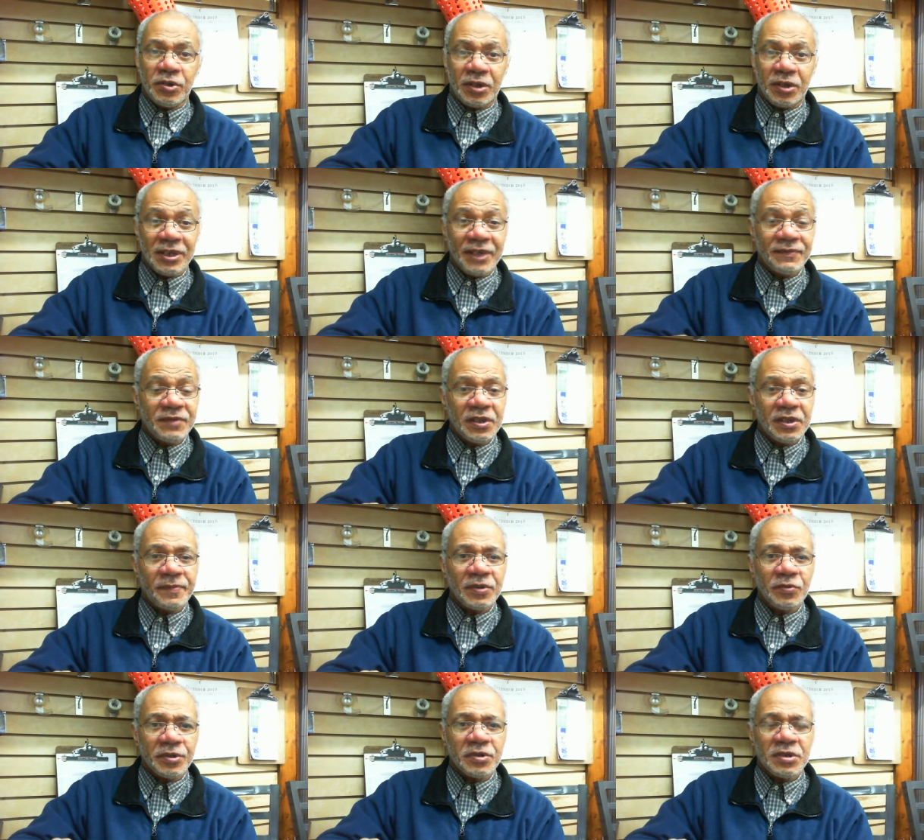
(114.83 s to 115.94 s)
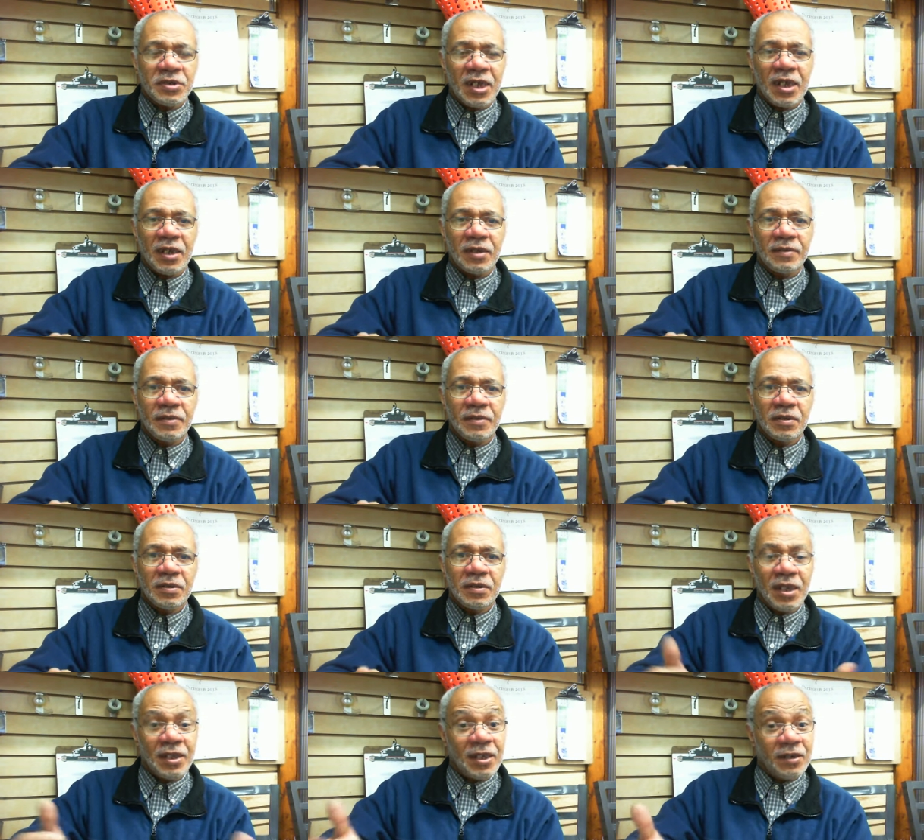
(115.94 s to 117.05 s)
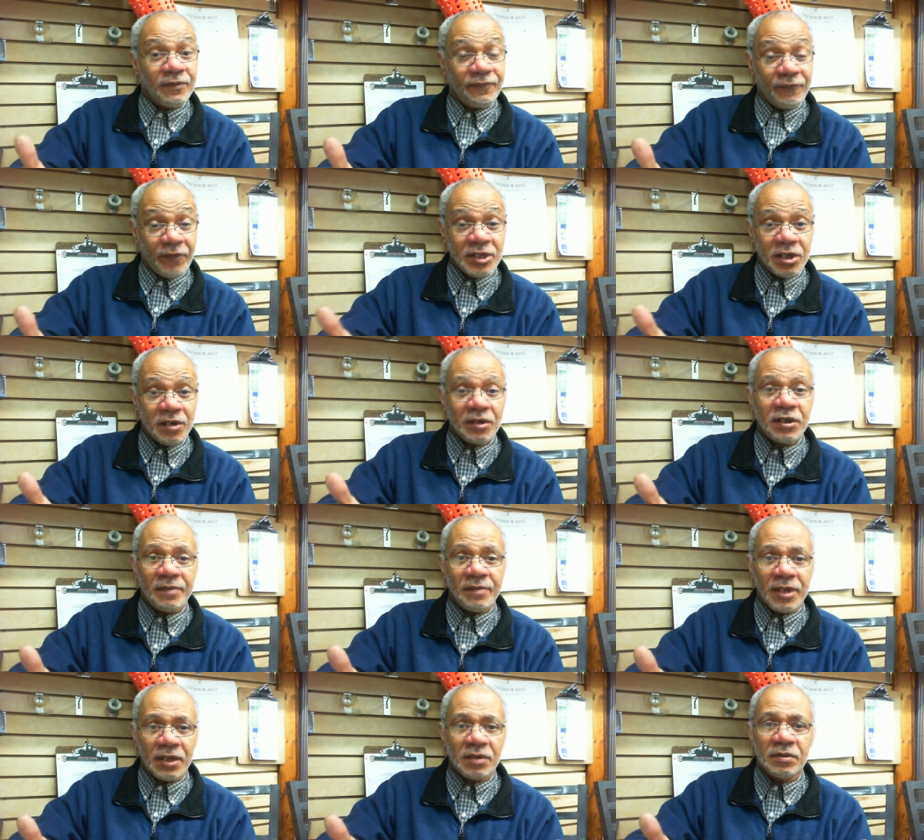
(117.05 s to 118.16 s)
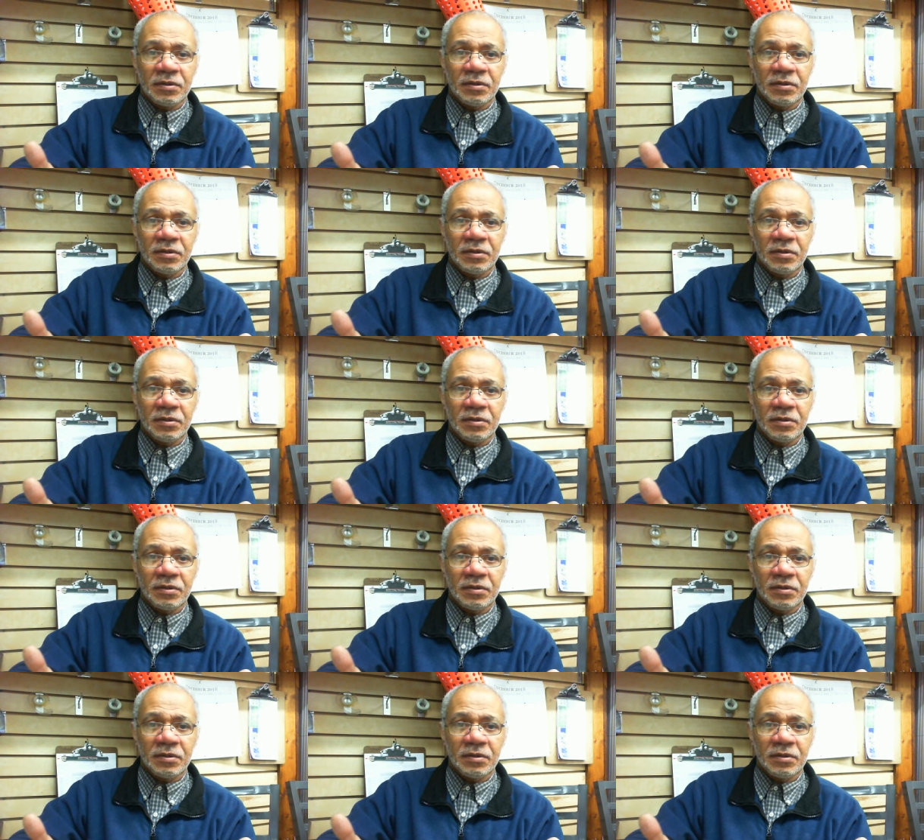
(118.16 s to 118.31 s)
can lift it up in the wintertime and let fresh air come in.